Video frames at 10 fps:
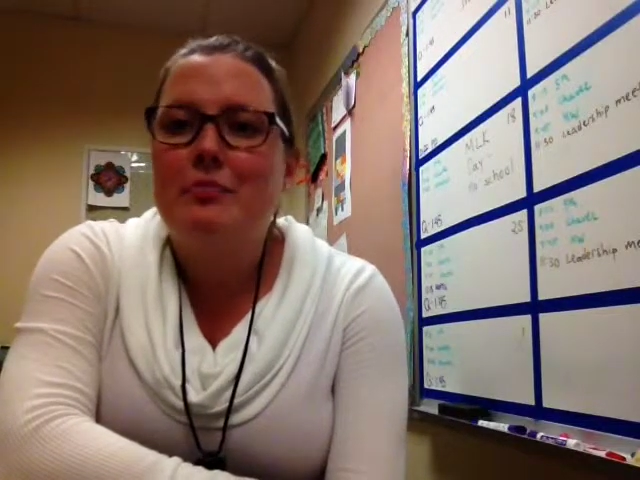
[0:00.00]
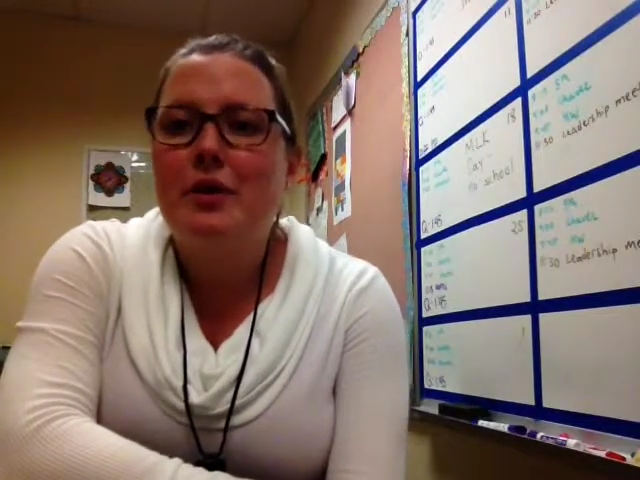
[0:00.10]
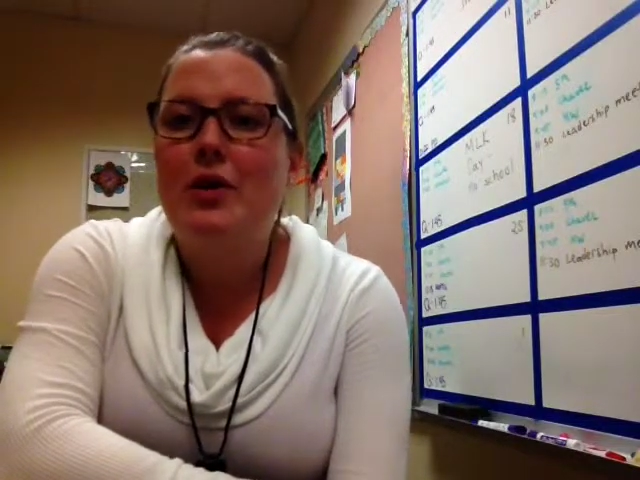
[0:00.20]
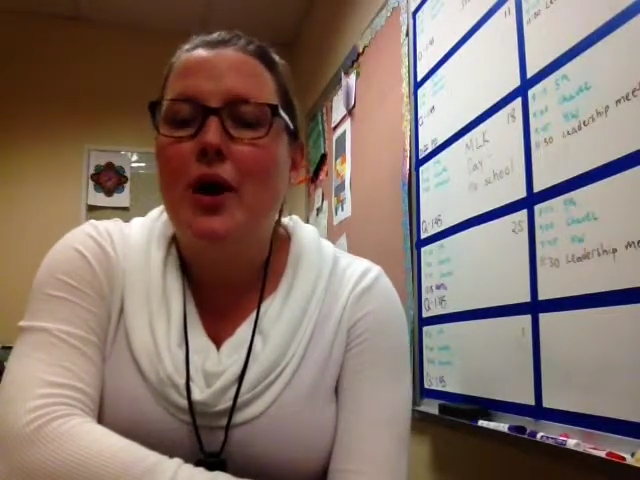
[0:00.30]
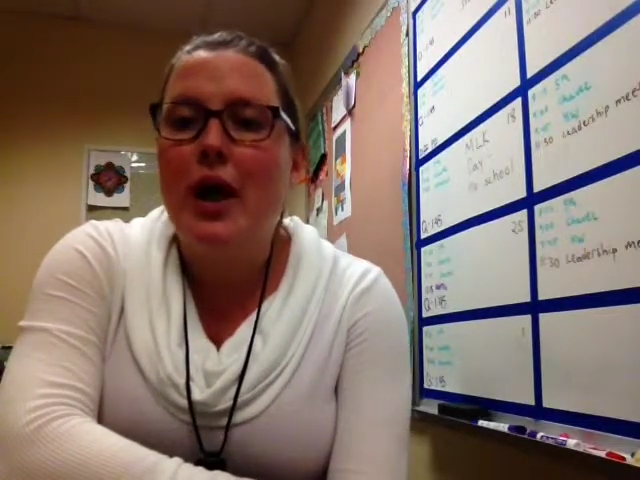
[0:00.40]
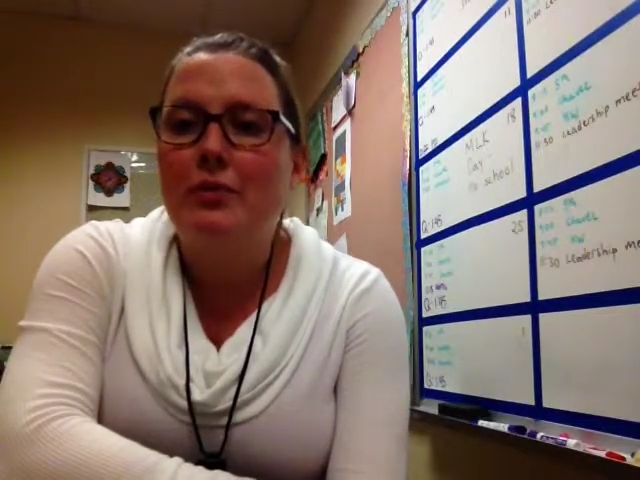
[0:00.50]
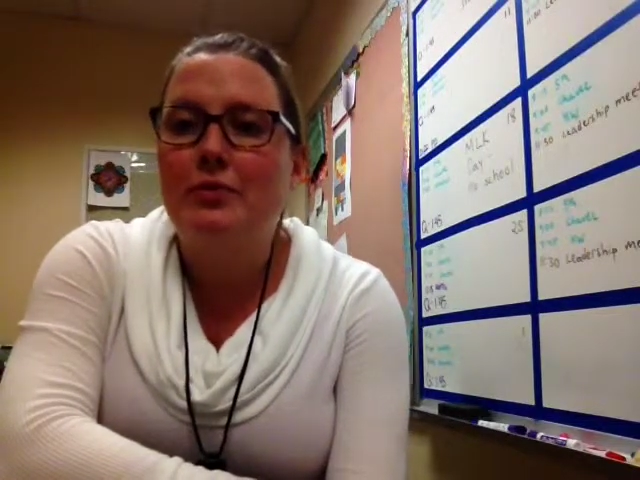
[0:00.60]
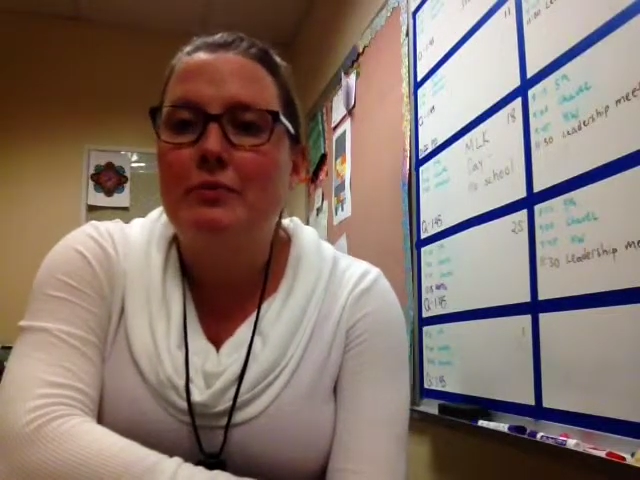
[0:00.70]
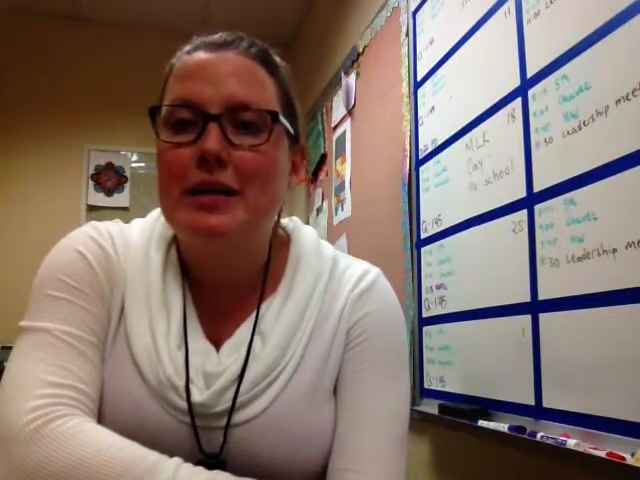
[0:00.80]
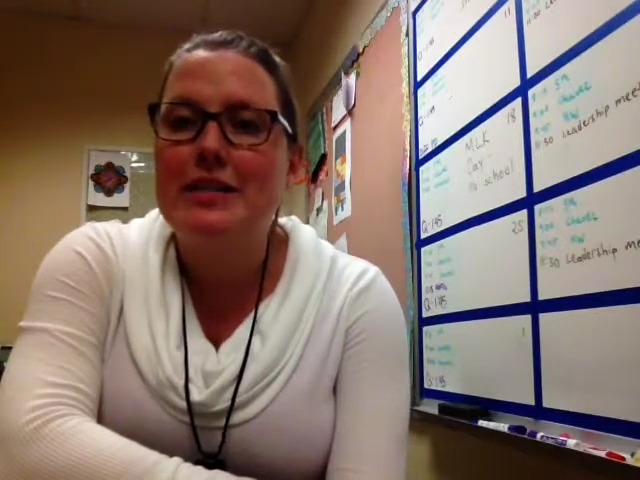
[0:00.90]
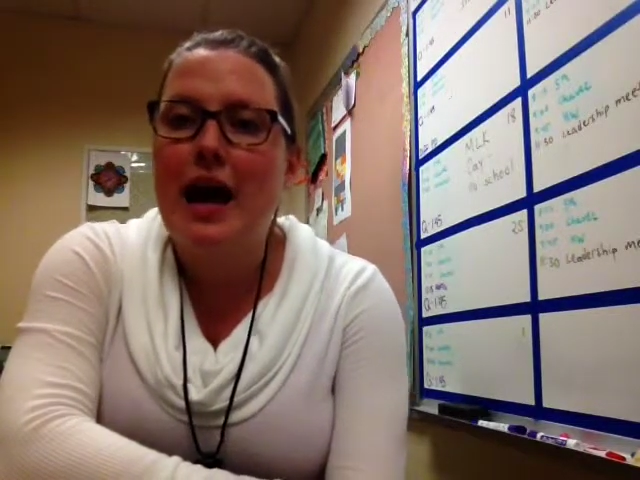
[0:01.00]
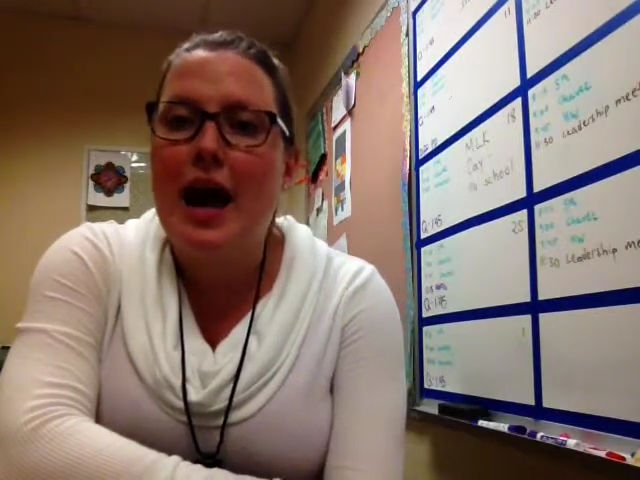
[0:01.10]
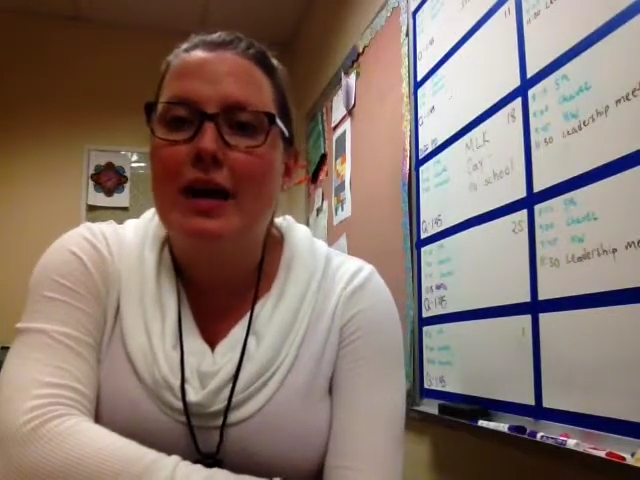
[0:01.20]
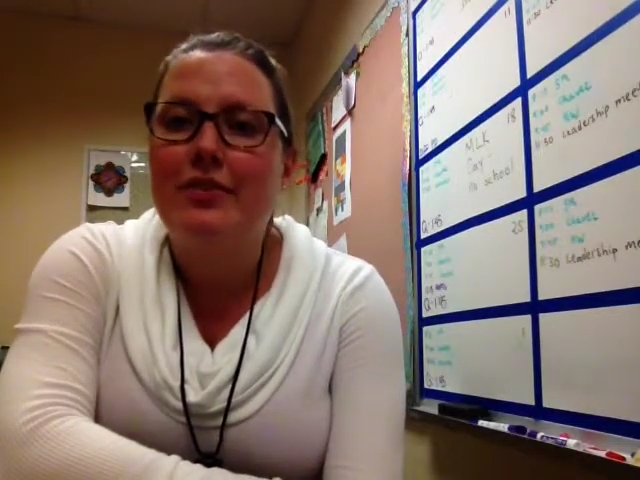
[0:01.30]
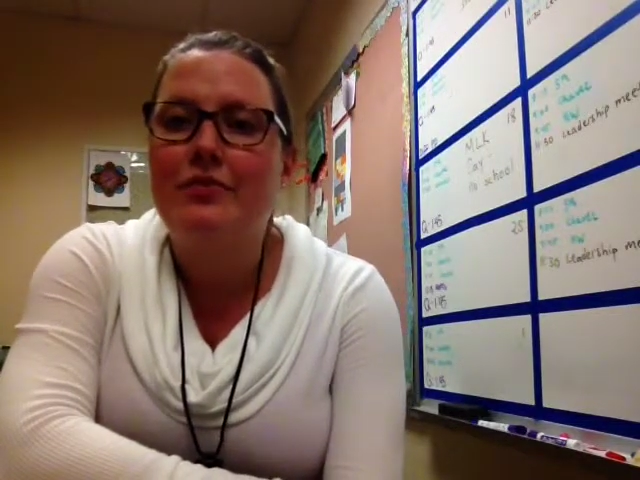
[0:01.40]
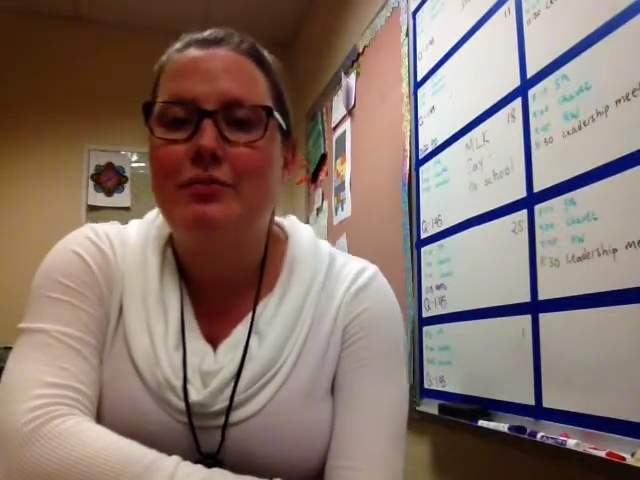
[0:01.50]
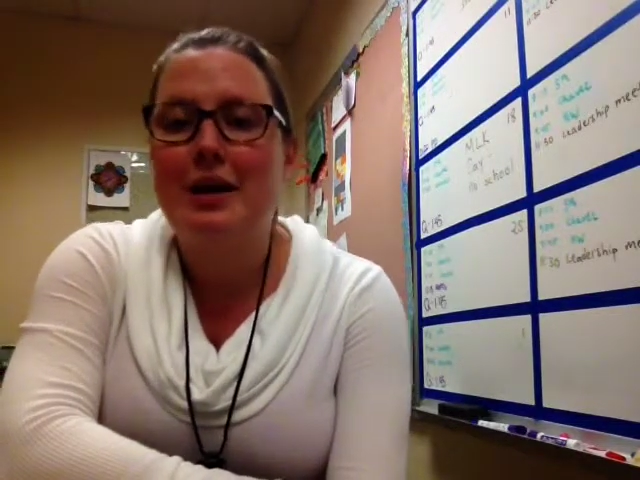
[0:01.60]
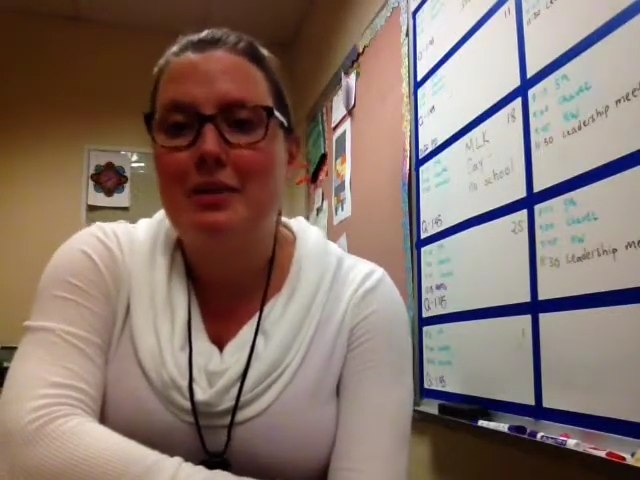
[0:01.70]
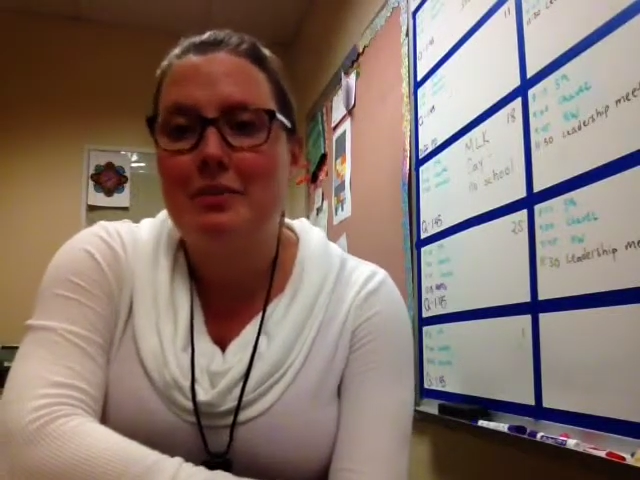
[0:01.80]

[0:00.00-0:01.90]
help from my tech, from my